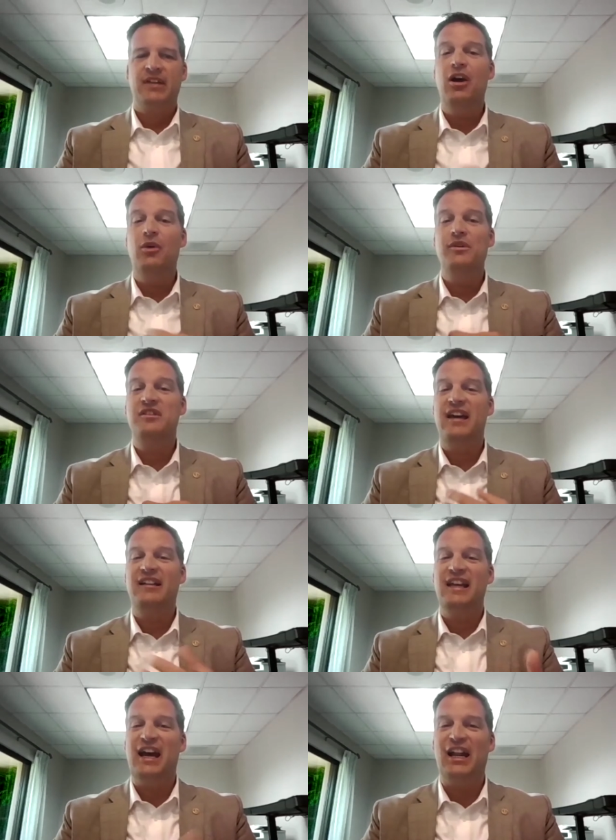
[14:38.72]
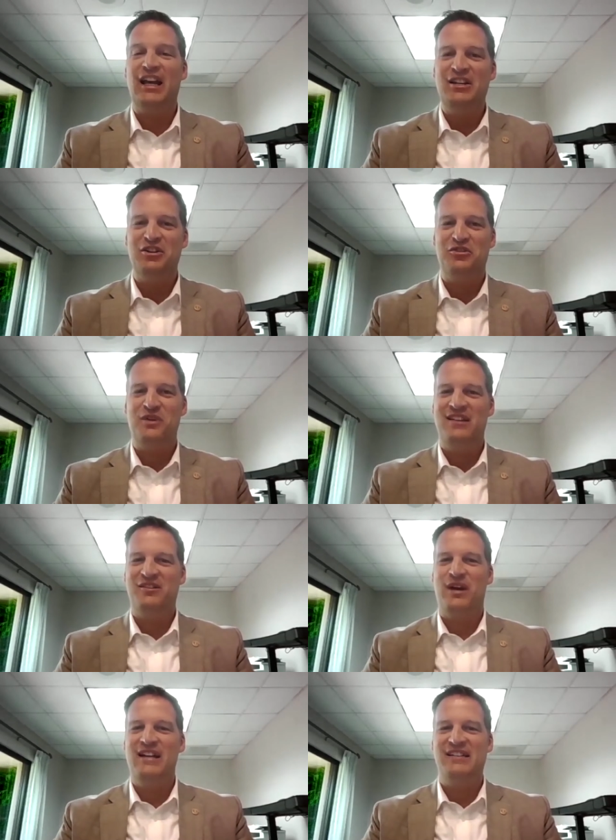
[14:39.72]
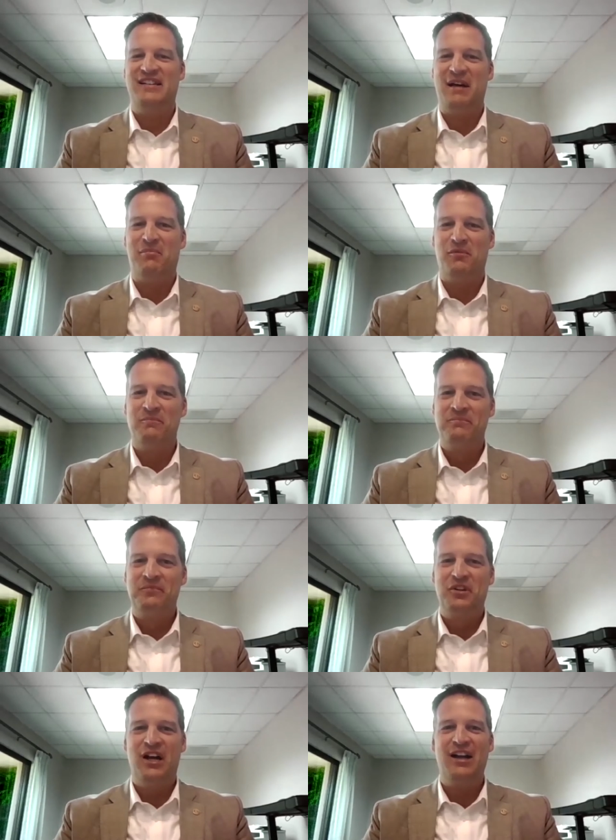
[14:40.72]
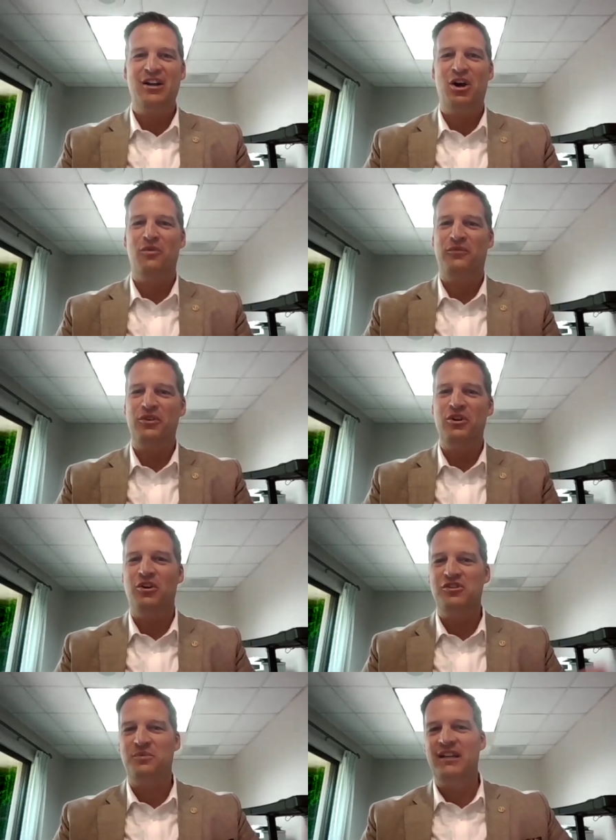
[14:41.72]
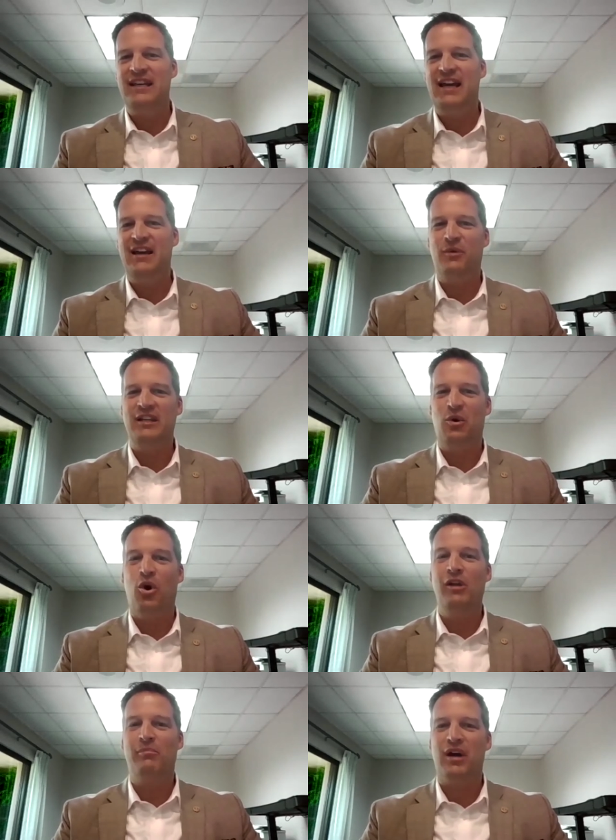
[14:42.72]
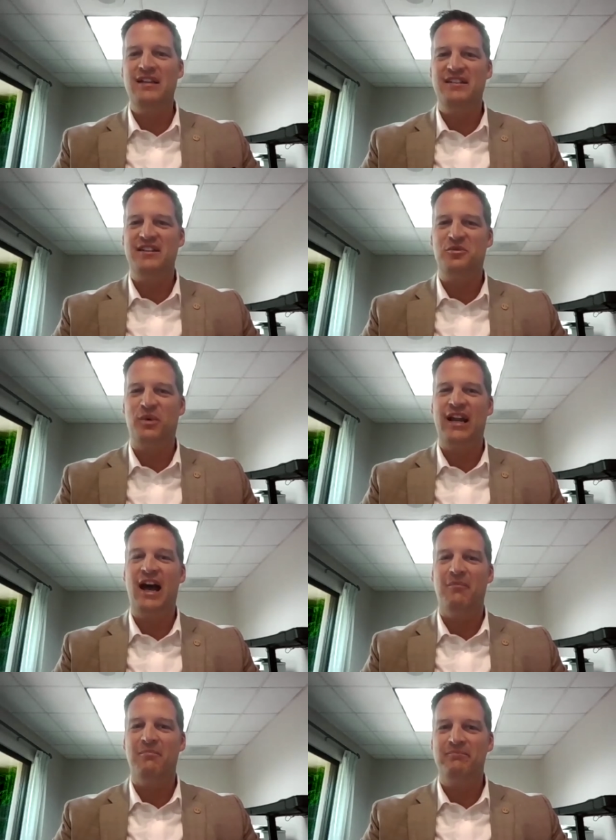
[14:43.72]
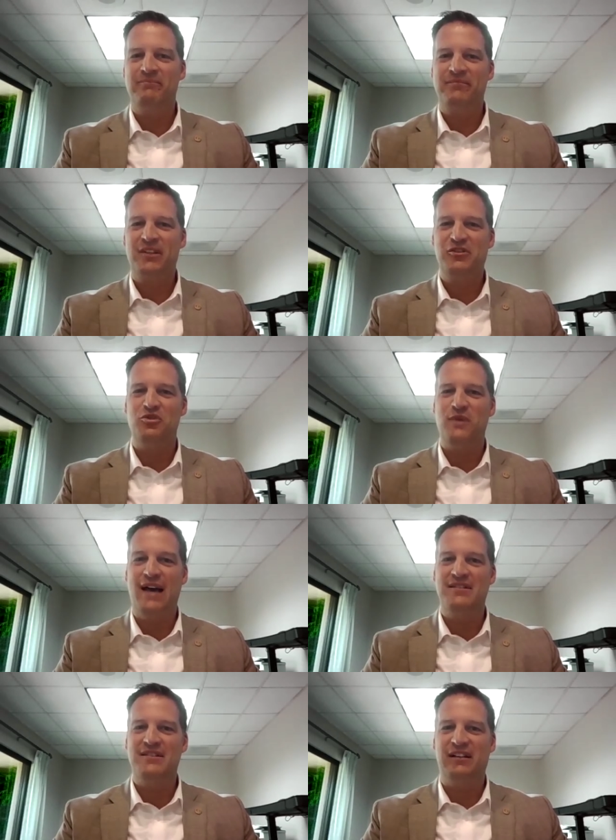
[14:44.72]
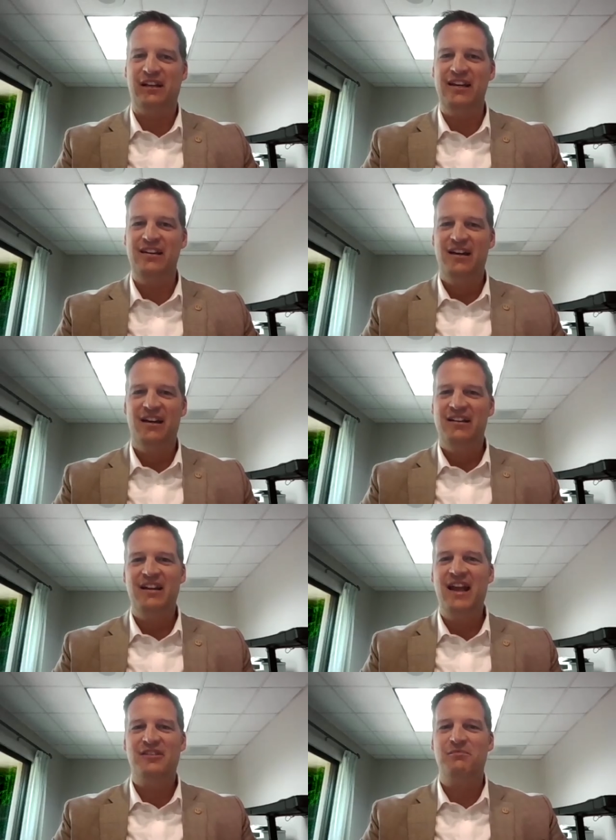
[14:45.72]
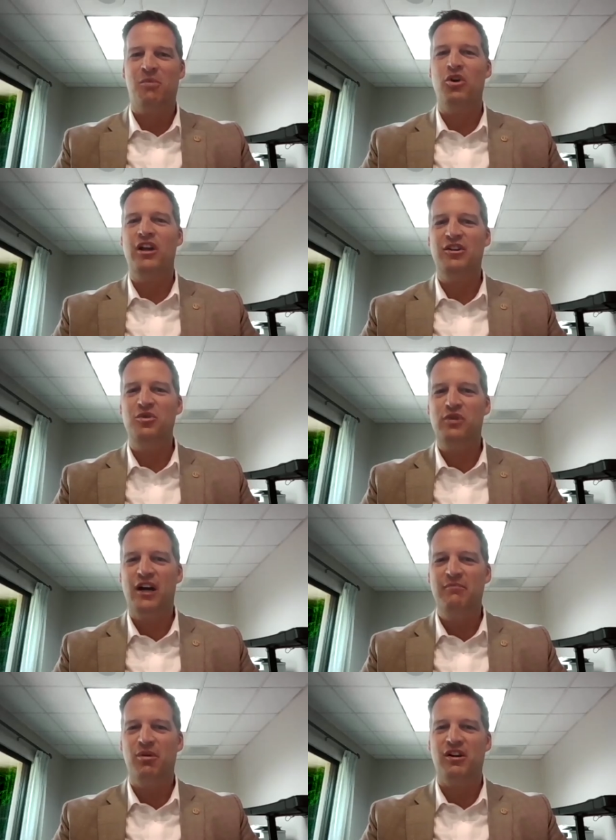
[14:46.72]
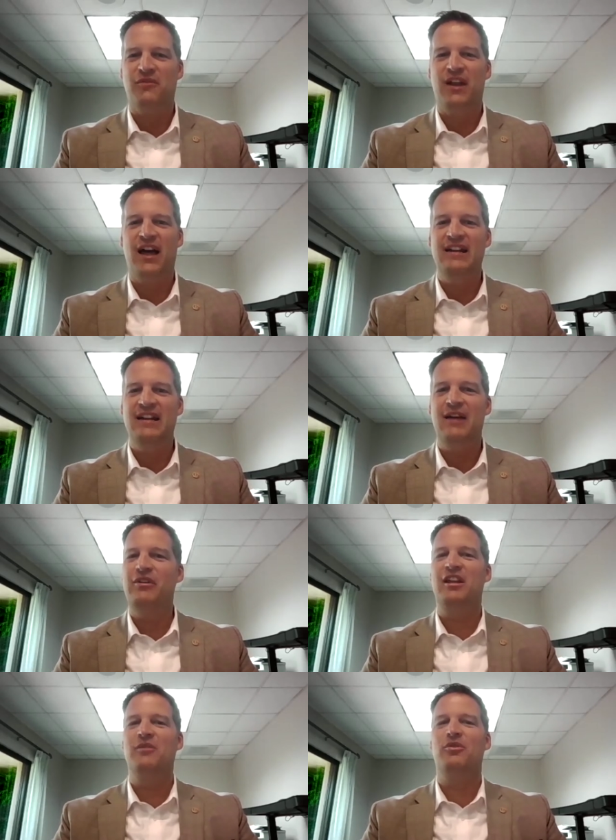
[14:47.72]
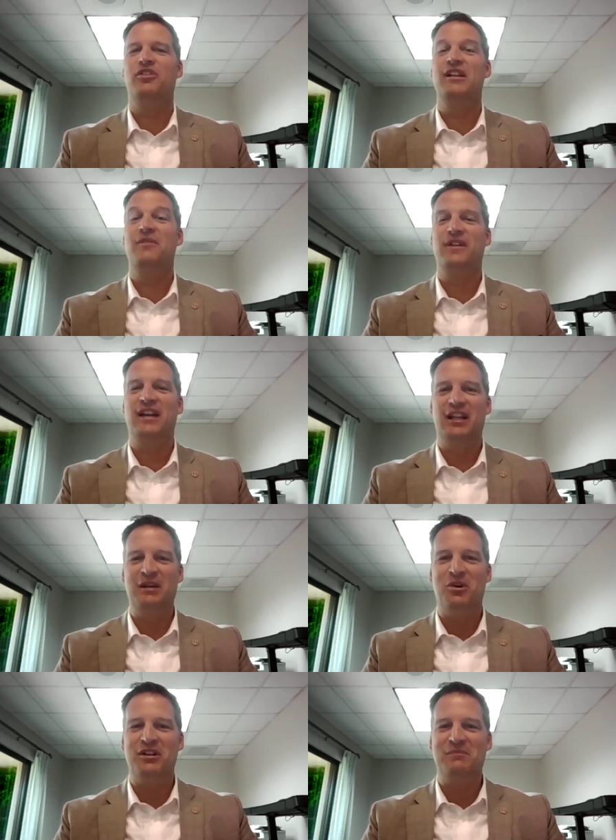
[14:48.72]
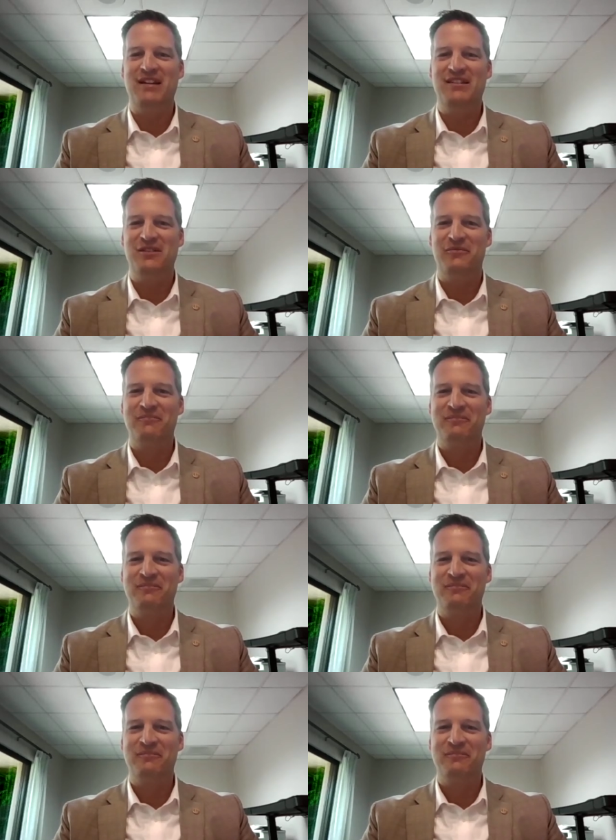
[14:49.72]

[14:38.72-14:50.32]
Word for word: I always take the airline industry as a great example. You know, I don't know if you noticed when the air, when the oil prices went up so drastically, the next morning you tried to book a flight and everything was significantly more expensive.